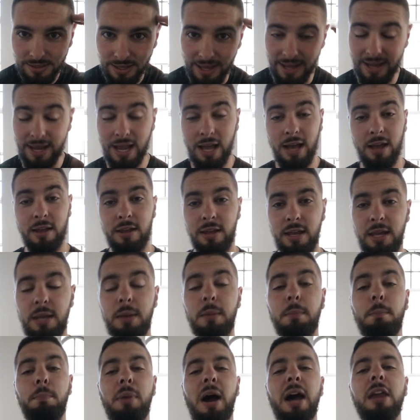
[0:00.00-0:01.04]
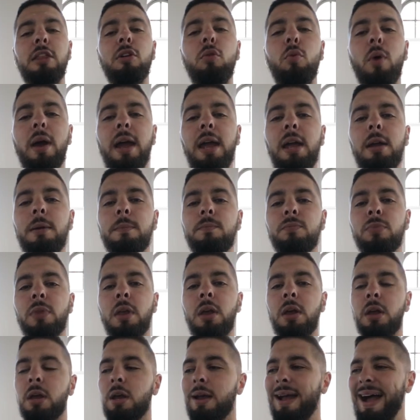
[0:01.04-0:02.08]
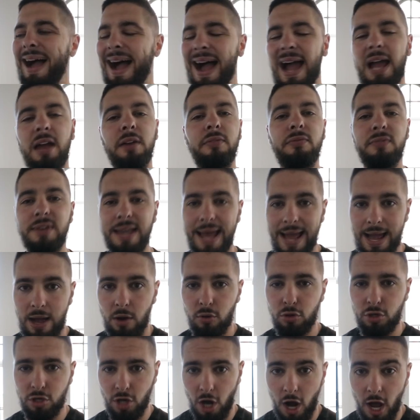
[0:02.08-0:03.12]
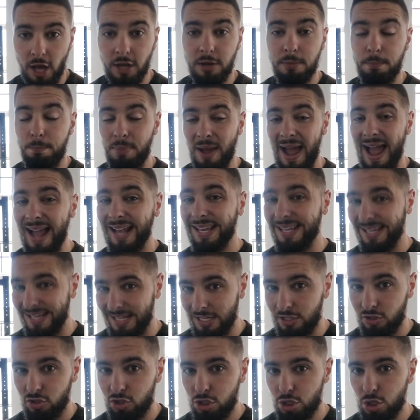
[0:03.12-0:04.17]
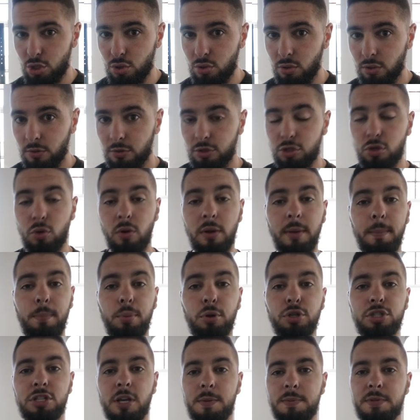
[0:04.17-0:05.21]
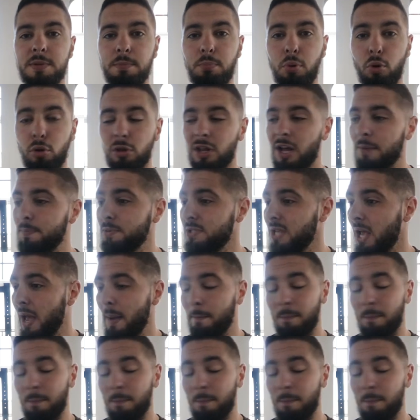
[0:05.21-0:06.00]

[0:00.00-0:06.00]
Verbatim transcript: Like, and by the way, I have now gotten back into doing push-ups and pull-ups,